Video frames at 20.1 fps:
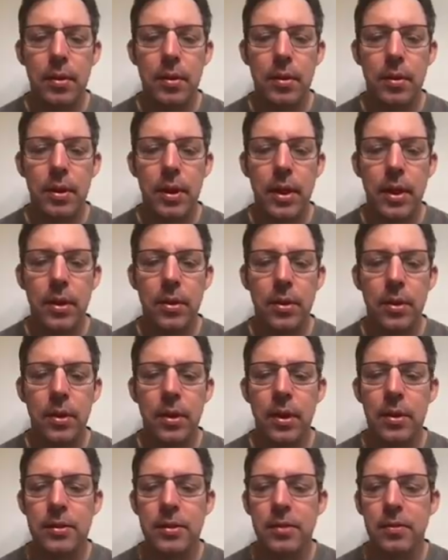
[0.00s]
you get a good
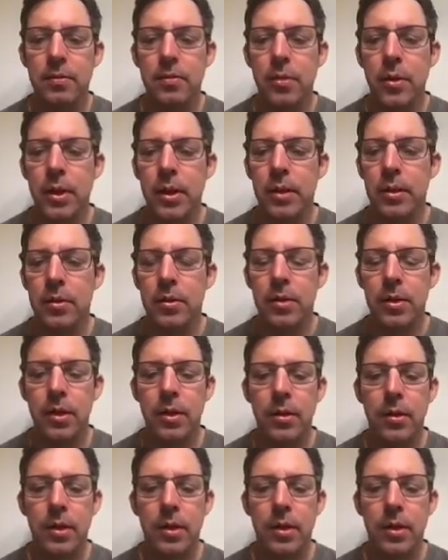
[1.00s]
gust of wind, you know,